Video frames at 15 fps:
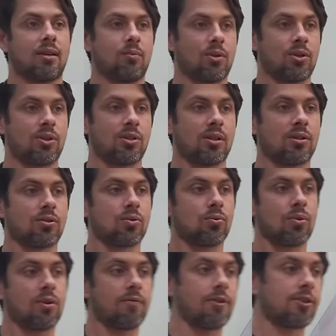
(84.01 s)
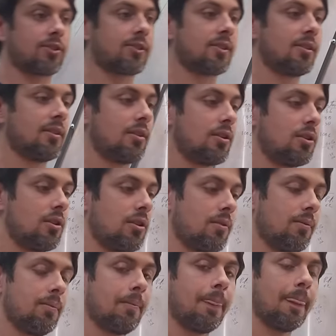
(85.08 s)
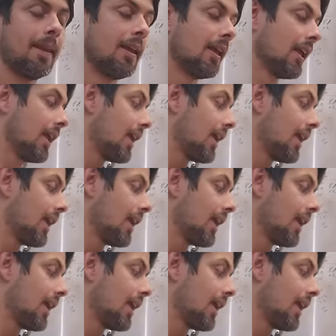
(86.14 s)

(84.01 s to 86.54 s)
That way she's not so nervous. There you go.